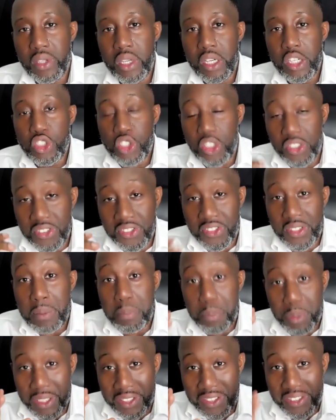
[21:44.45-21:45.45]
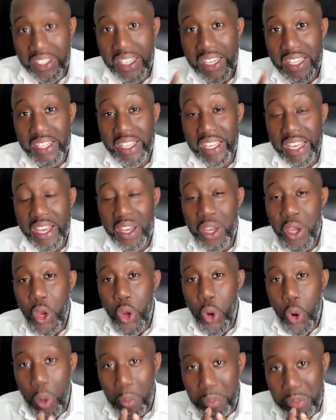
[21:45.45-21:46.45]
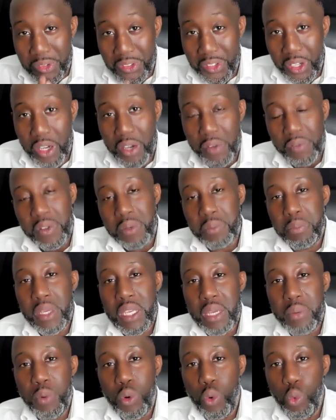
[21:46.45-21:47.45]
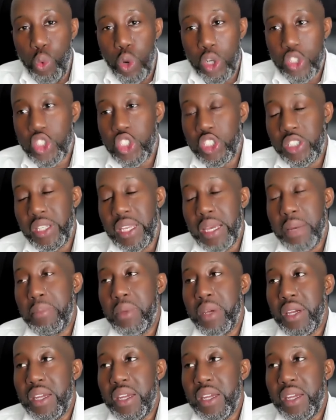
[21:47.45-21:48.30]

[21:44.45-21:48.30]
just simply sitting there observing people, watching them.